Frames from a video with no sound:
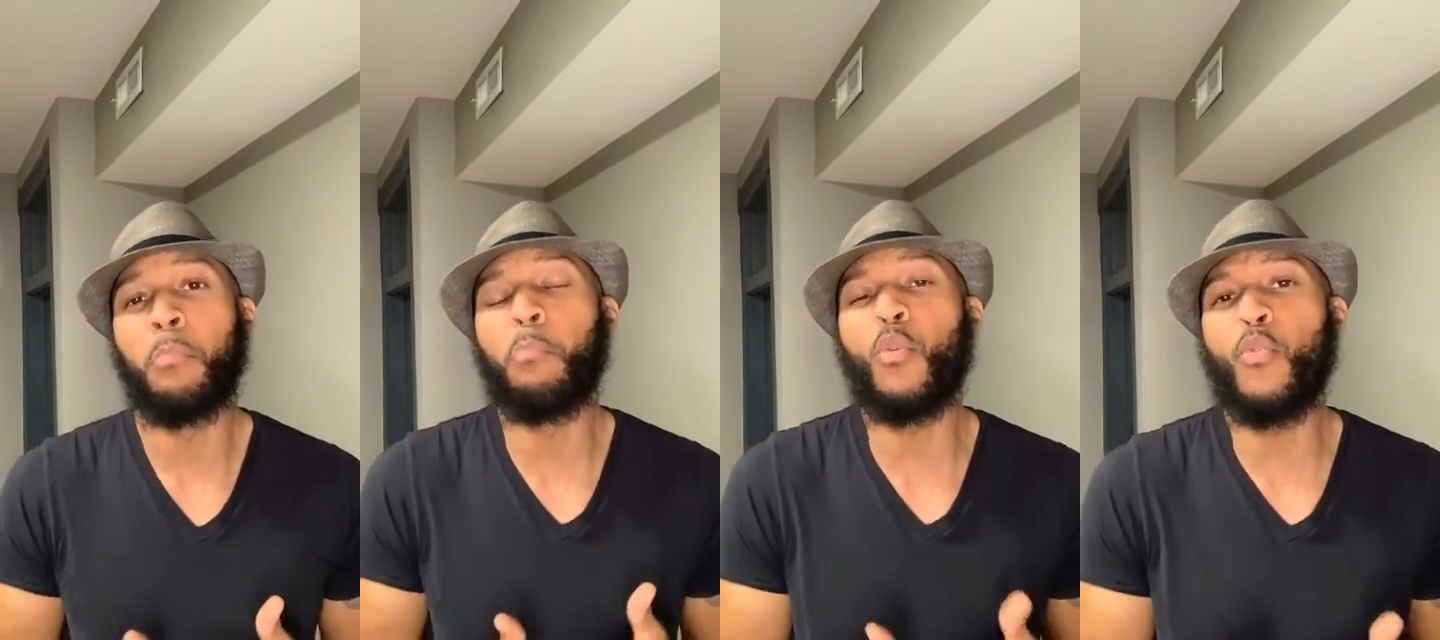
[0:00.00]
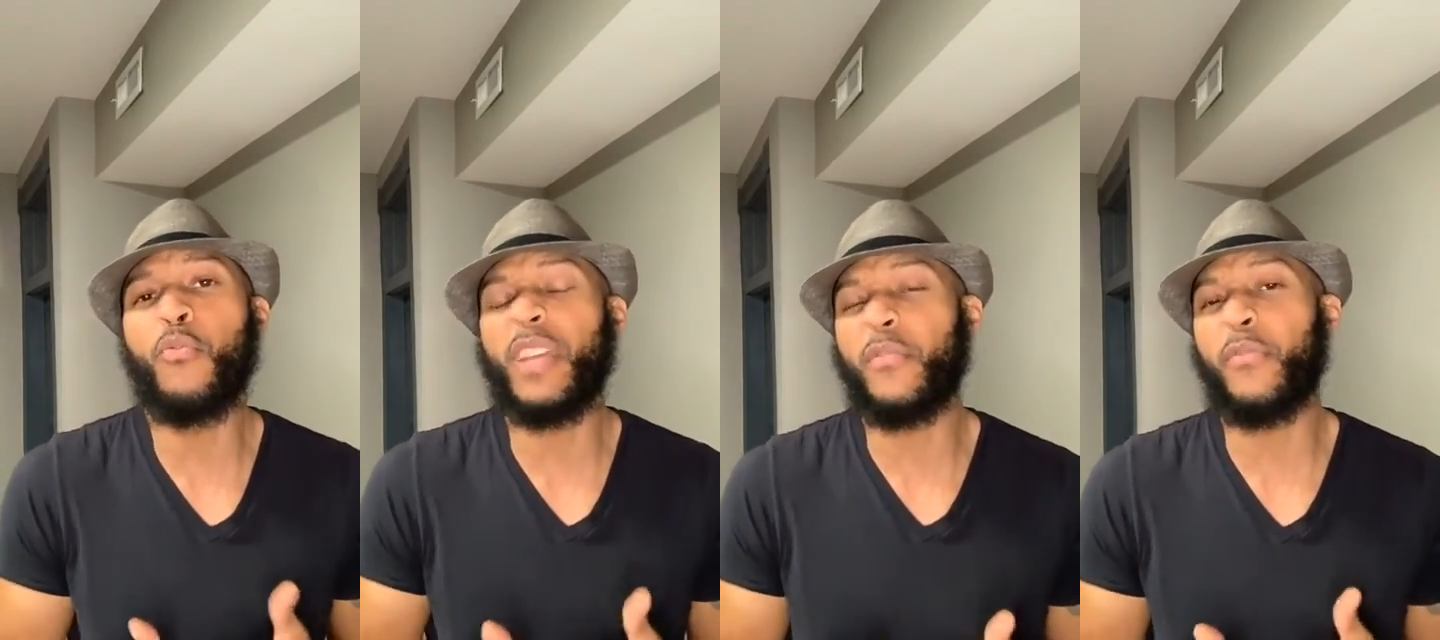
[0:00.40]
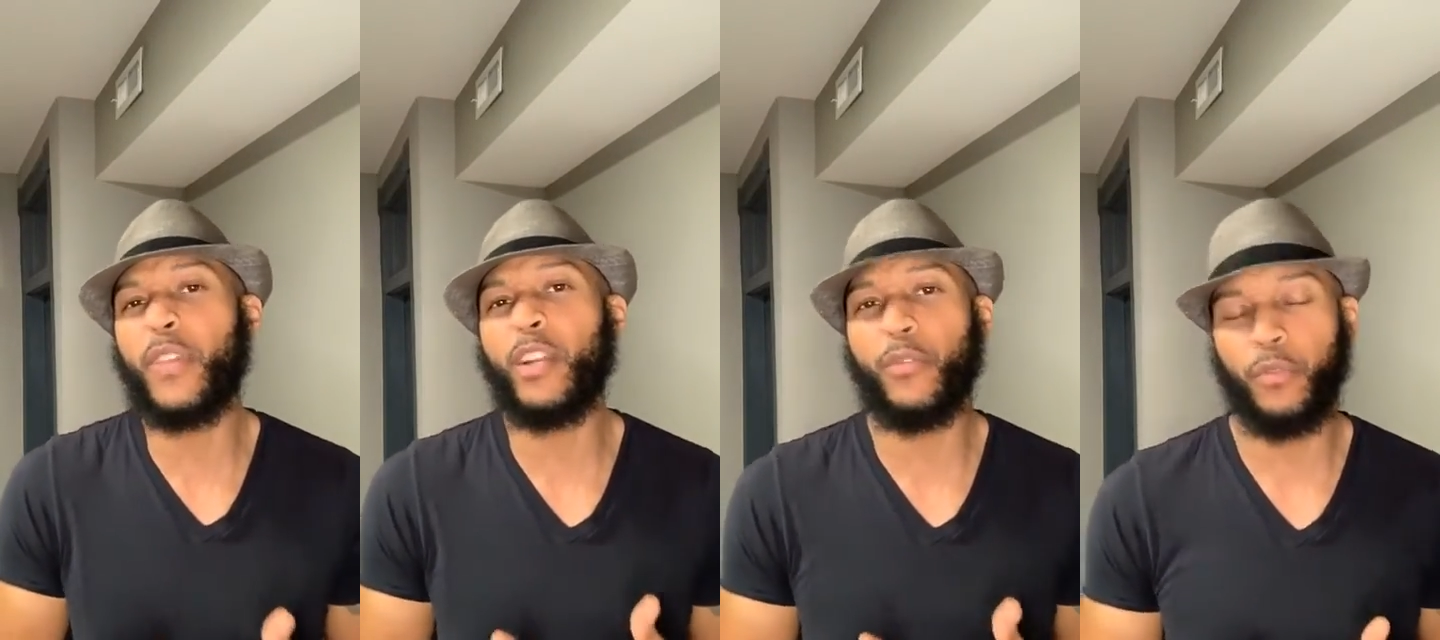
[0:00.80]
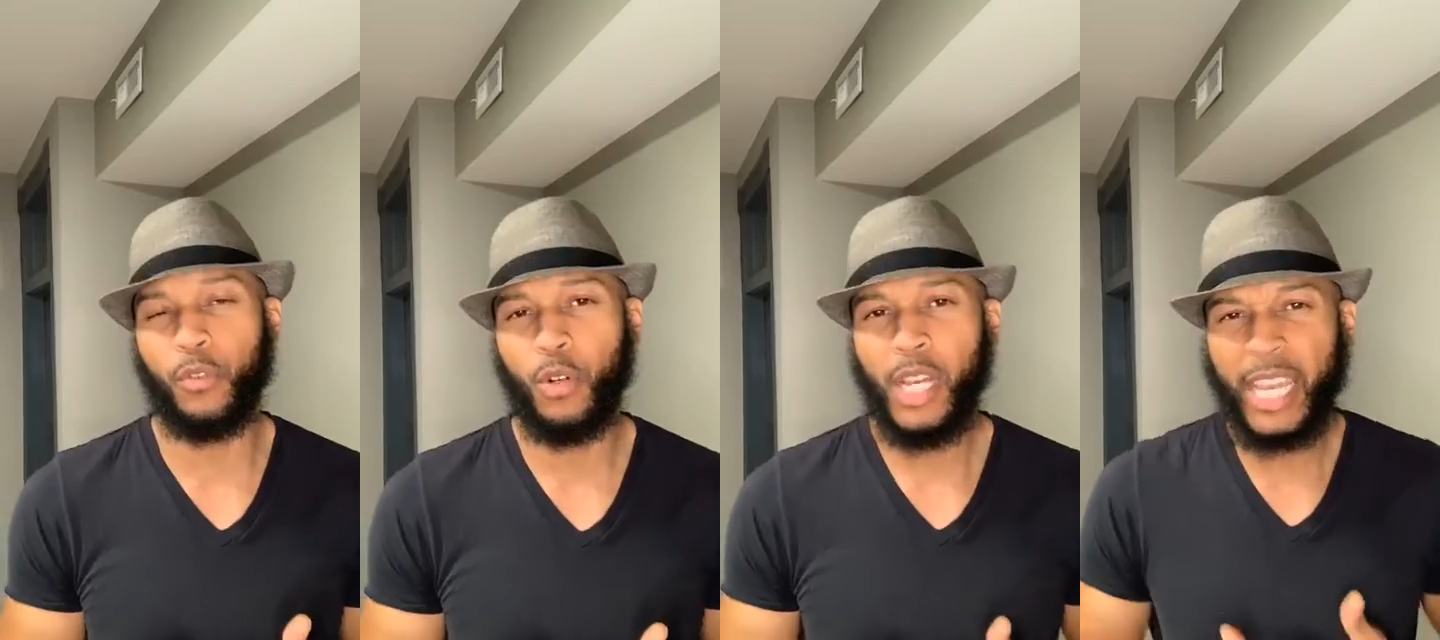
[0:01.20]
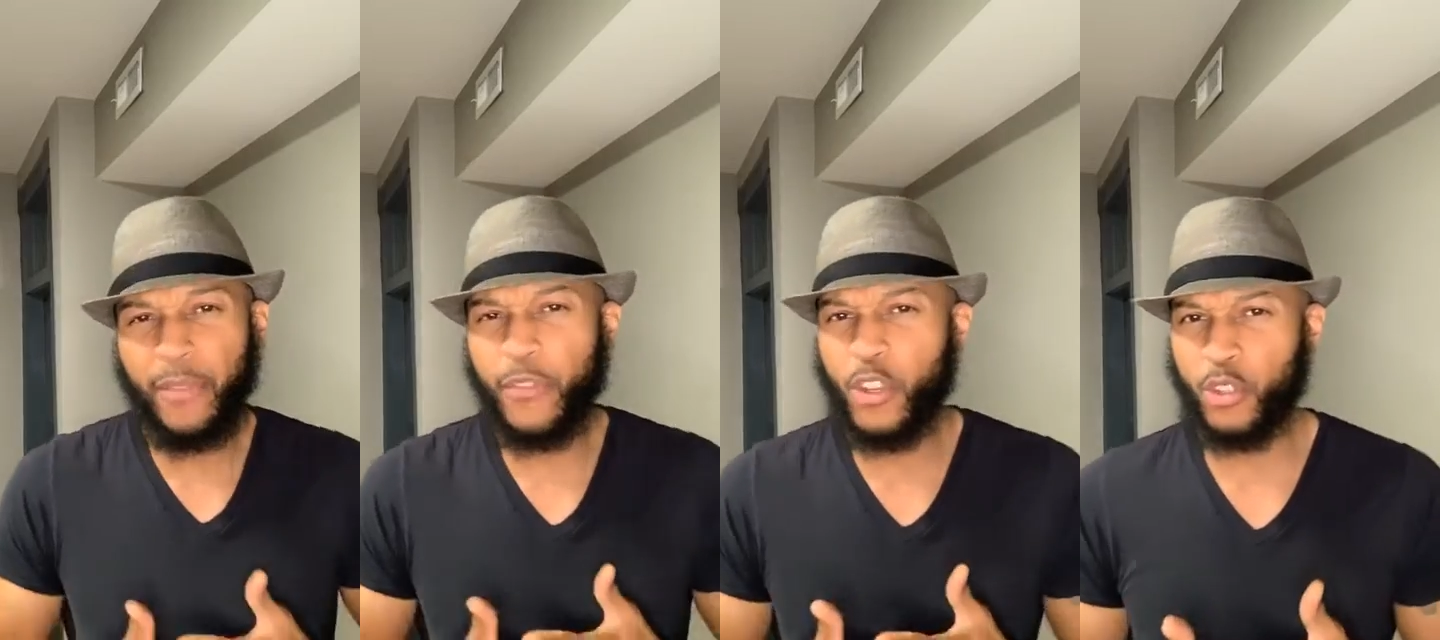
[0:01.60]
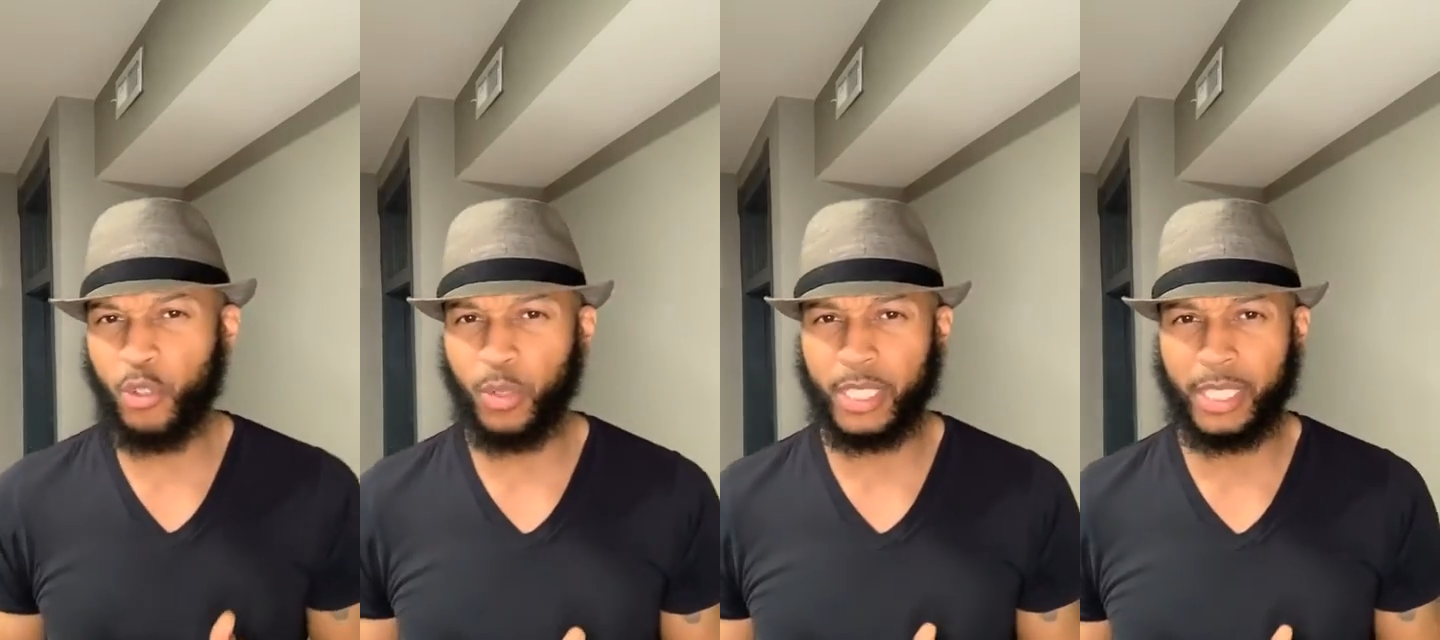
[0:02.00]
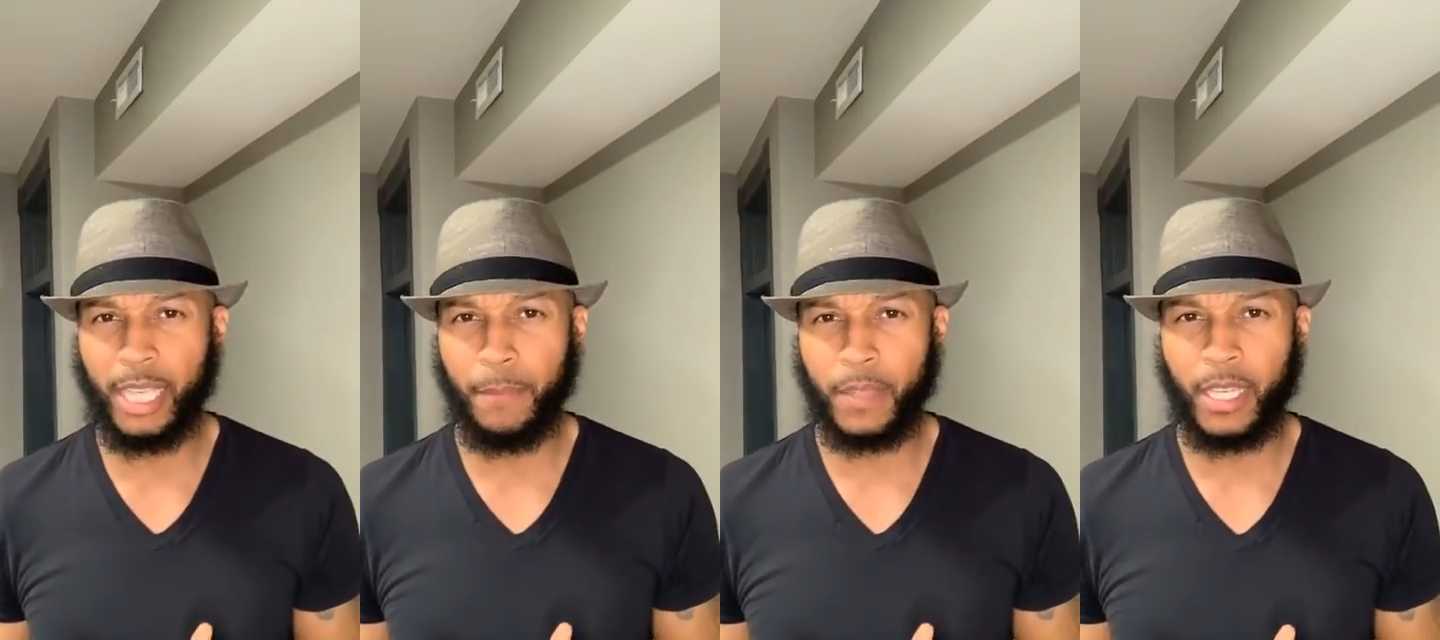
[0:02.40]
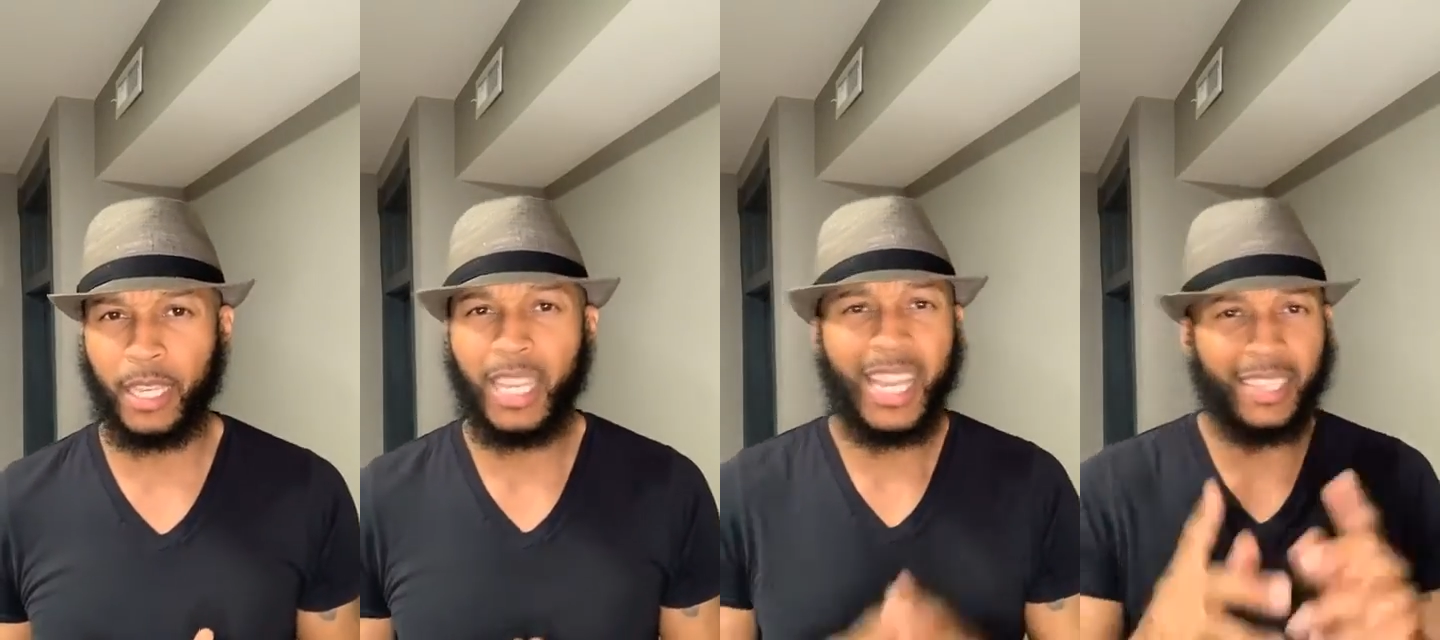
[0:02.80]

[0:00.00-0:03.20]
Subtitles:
moving fearful if you're doing the same thing.